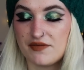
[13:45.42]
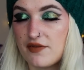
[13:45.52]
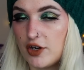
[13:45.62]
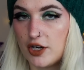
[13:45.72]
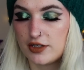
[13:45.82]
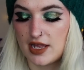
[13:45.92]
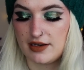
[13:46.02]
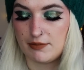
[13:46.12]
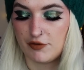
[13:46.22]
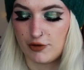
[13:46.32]
I've never heard that
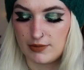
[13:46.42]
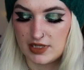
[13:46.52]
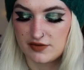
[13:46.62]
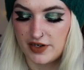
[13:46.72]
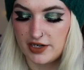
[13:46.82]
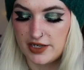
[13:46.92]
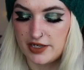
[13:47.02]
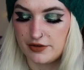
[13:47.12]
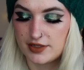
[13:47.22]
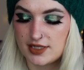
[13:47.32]
name before, but it's very
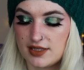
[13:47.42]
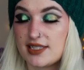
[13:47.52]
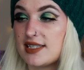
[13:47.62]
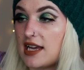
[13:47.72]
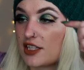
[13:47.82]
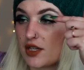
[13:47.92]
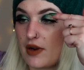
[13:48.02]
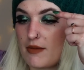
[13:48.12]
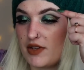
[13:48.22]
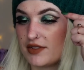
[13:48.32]
cute. This is actually
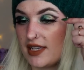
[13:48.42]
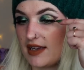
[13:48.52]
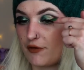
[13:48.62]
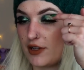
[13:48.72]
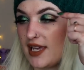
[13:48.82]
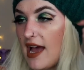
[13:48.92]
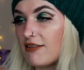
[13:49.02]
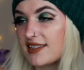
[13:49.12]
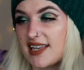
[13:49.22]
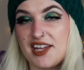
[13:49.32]
what I'm using for the
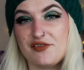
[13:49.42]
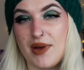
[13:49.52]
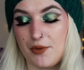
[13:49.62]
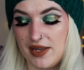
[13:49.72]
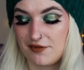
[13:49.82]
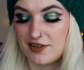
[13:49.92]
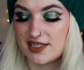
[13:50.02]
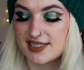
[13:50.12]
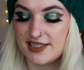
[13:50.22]
outside of my wing for this